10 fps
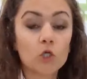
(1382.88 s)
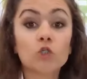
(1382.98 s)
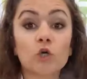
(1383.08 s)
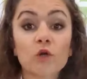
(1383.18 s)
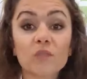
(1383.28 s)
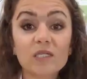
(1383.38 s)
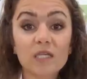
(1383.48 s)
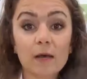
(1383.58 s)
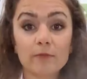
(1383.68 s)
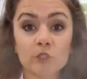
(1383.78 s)
turn this
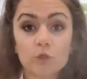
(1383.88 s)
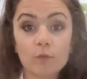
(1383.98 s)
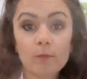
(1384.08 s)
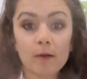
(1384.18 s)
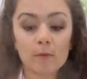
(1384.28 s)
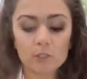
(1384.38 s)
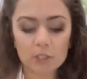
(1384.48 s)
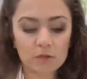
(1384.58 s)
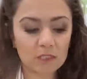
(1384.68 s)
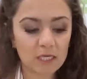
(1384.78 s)
up to a bubble, do
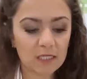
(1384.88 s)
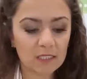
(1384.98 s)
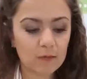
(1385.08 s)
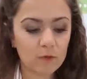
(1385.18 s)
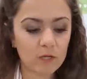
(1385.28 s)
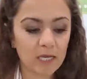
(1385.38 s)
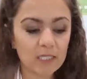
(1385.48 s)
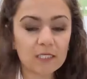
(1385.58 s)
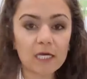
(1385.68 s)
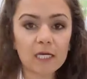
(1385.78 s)
you see it simmering?
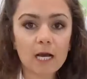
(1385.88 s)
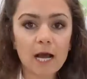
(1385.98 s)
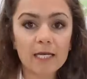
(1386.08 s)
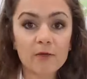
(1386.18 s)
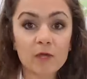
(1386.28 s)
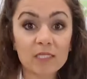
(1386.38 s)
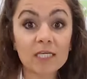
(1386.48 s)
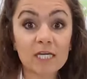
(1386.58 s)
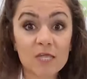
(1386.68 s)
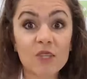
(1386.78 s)
It's gonna
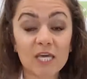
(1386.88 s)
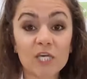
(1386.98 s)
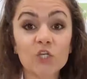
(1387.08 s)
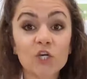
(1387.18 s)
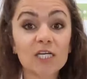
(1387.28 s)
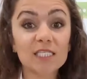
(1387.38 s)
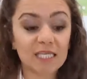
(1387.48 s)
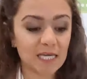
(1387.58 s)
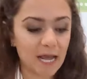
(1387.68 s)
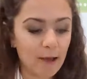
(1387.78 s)
thicken. You're gonna
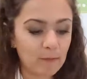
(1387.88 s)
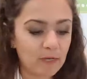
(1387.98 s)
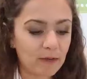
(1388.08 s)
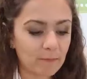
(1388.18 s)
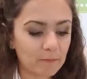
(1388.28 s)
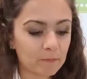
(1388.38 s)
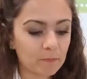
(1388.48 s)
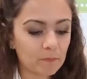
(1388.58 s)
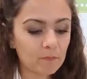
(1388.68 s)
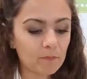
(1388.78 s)
see it happening
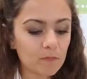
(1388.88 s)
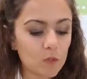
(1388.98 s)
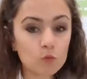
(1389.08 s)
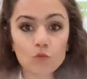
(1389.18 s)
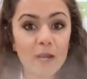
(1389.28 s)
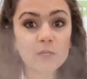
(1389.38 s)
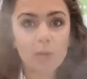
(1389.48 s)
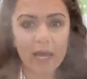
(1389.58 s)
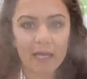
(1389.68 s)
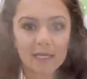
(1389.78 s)
right
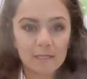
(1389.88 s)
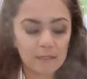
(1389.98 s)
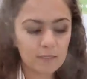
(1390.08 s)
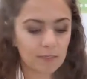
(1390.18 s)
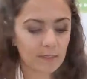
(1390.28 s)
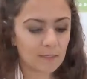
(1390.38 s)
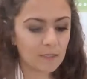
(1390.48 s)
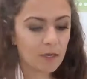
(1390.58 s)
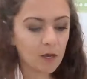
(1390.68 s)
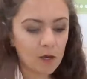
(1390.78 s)
away.
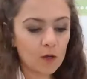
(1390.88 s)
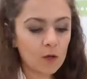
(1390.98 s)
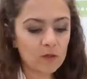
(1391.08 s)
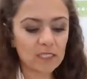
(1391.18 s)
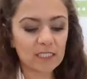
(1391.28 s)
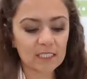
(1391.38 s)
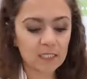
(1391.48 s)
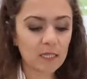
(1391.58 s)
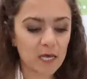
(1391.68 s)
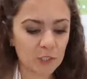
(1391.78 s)
Oh, this is
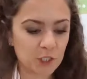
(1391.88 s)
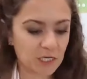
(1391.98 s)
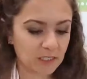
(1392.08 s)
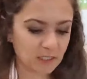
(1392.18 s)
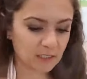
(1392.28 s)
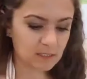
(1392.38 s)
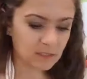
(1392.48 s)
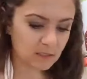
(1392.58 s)
luscious.